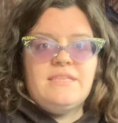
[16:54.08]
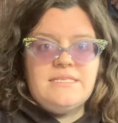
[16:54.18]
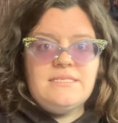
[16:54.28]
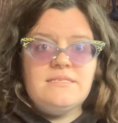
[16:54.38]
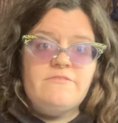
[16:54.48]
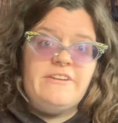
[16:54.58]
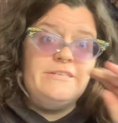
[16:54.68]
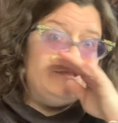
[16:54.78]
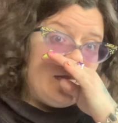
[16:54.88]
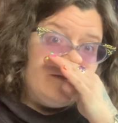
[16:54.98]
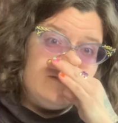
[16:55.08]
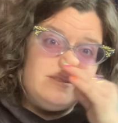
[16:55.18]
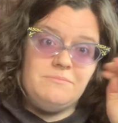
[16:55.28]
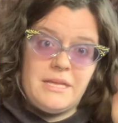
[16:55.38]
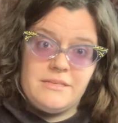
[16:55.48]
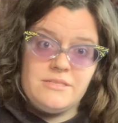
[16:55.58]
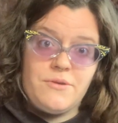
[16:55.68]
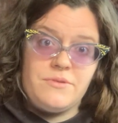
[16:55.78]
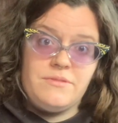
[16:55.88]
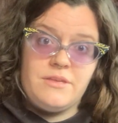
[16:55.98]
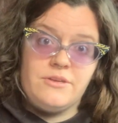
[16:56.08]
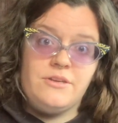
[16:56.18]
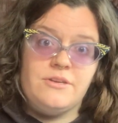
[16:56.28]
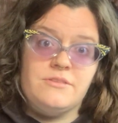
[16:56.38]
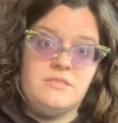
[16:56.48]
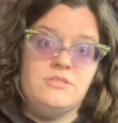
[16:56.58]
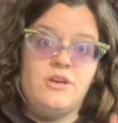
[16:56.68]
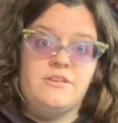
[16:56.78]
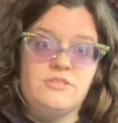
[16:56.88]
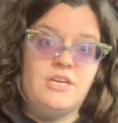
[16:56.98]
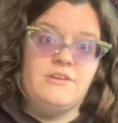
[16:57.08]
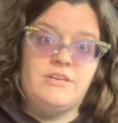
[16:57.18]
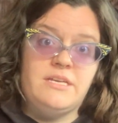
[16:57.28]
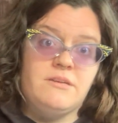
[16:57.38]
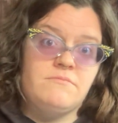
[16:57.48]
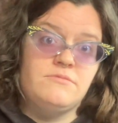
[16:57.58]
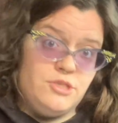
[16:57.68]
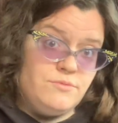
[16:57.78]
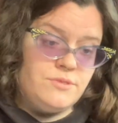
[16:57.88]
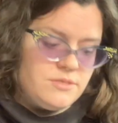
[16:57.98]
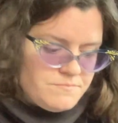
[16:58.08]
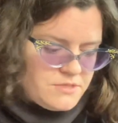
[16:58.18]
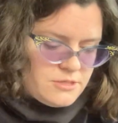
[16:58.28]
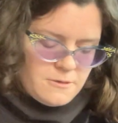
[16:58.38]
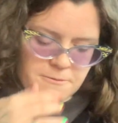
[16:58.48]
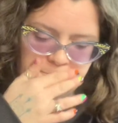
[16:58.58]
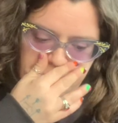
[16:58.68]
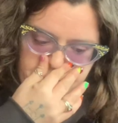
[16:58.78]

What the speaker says: this is a very gentle melatonin that occurs in tart cherry juice. So,